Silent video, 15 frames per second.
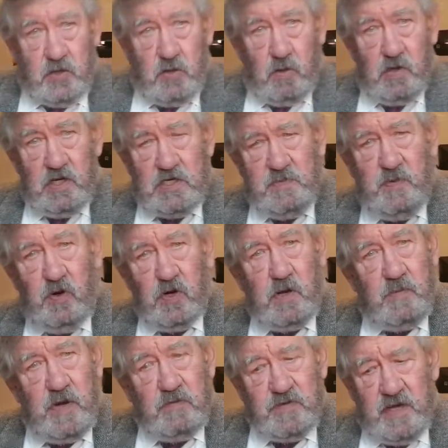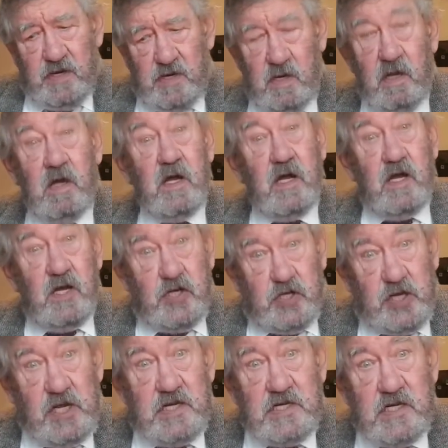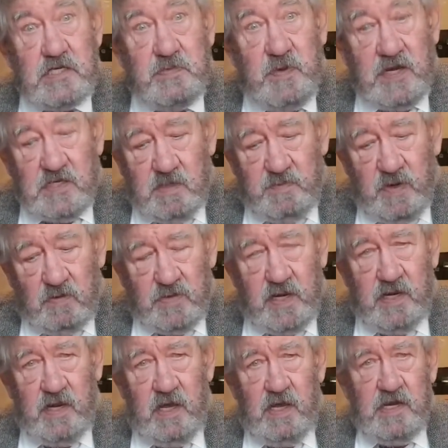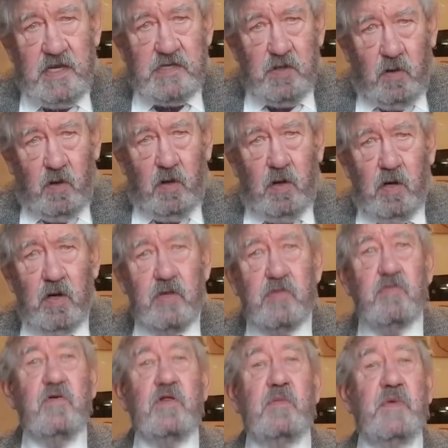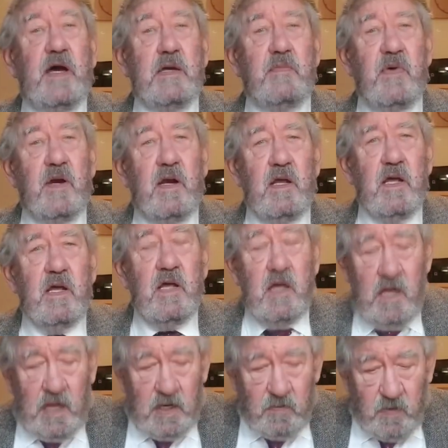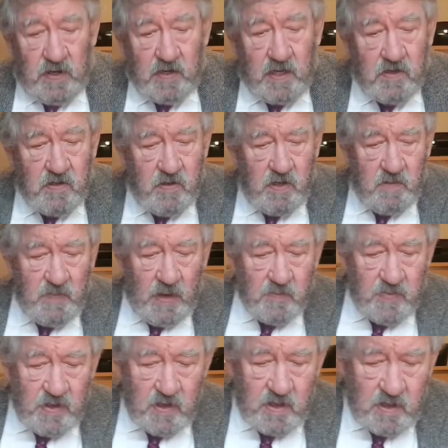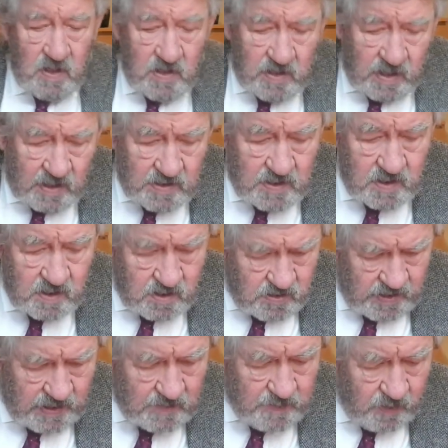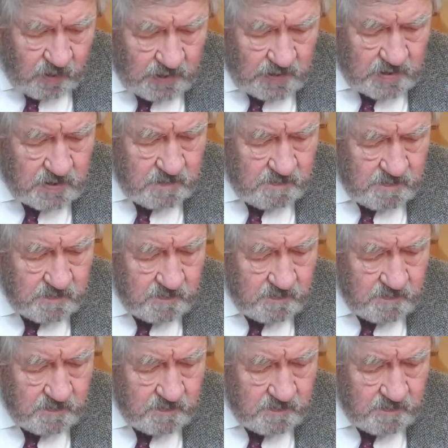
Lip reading: Jonah spoke about it. Jesus speaks about it. It is all through the Bible. And we need to remember that great point.